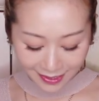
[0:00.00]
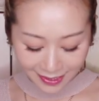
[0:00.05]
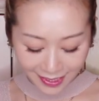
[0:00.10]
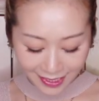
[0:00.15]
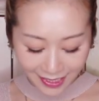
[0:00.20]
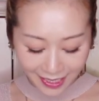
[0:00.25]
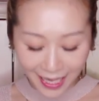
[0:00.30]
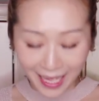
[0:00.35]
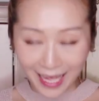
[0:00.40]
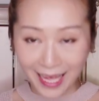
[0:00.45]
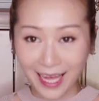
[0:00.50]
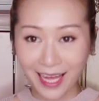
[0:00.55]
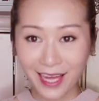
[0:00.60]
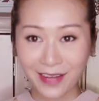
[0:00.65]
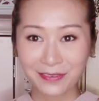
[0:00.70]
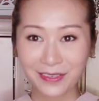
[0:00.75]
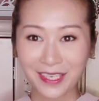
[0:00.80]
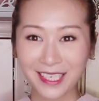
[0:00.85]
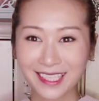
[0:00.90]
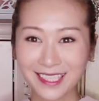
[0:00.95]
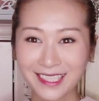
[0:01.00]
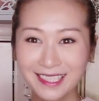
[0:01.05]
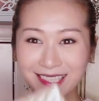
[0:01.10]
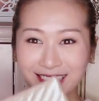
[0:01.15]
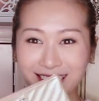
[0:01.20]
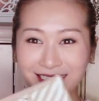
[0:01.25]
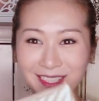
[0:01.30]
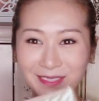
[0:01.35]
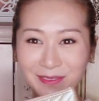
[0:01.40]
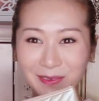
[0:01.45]
thing I have is
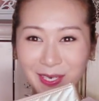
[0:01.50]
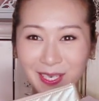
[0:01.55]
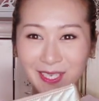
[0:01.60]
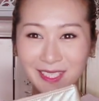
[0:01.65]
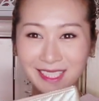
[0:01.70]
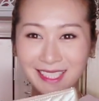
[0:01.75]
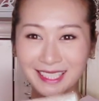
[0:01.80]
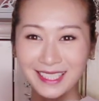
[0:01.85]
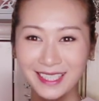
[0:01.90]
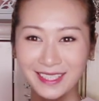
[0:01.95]
this one.